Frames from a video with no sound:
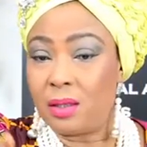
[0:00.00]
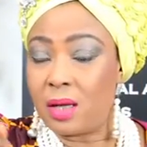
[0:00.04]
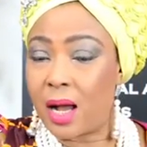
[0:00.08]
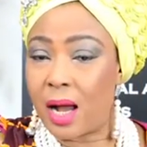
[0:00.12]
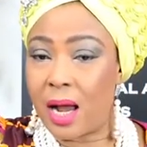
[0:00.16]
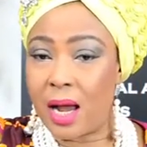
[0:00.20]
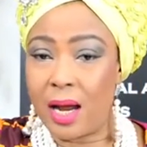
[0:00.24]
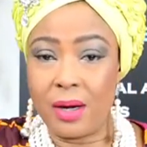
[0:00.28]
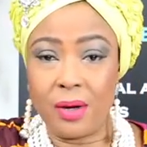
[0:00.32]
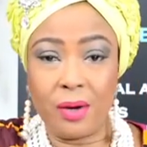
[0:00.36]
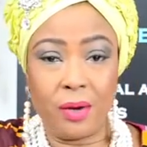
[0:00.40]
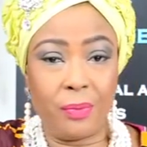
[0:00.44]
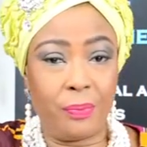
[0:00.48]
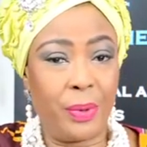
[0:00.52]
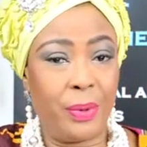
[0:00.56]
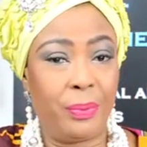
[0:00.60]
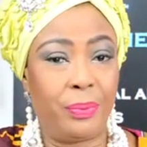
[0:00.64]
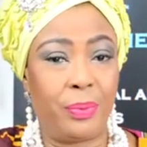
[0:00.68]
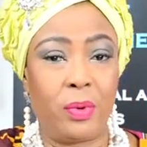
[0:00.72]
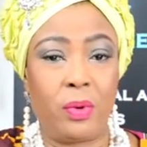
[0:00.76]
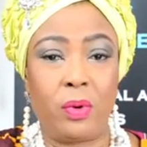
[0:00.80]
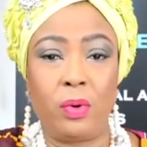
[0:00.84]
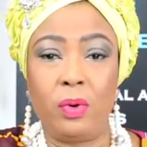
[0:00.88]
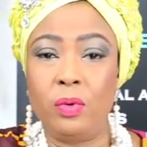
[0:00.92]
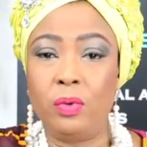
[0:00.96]
I know
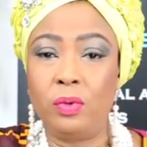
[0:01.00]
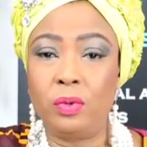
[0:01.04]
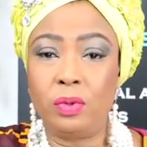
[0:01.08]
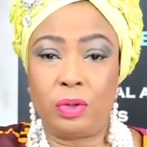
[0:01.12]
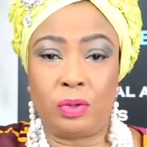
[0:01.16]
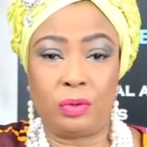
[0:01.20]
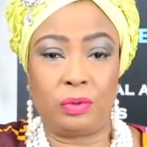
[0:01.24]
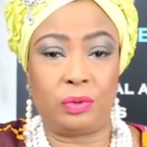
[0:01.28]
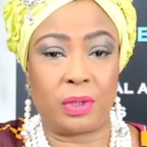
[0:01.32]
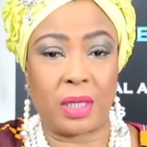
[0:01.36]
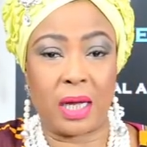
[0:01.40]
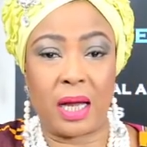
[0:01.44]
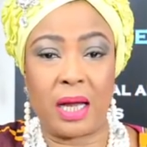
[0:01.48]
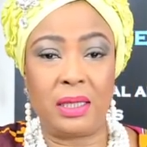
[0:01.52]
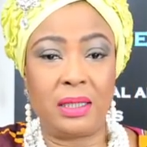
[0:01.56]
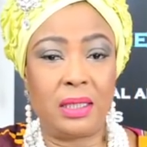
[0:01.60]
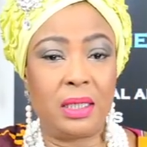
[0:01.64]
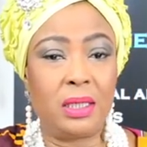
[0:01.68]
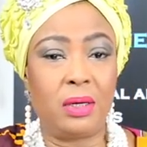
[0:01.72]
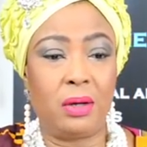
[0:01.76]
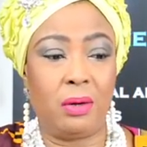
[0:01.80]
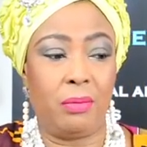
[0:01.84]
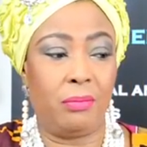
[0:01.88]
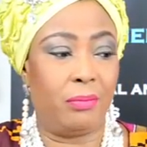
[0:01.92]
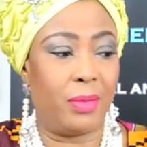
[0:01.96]
people who will do that. They
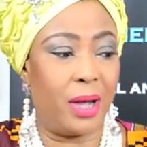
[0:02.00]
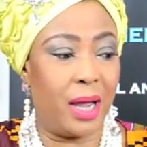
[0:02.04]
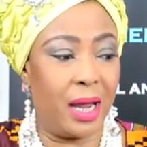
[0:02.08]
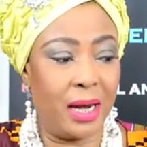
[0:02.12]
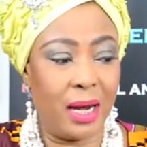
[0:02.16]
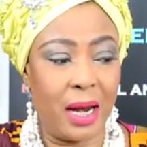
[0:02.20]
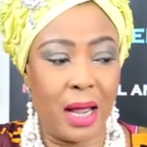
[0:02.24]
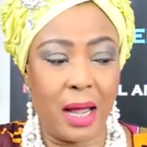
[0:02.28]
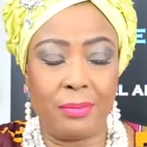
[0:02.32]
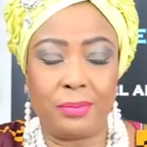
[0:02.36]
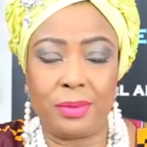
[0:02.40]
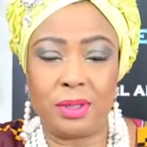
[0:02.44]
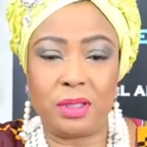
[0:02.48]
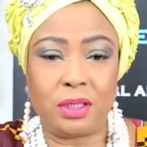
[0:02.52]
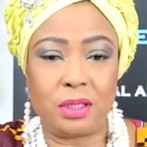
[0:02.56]
don't mind how much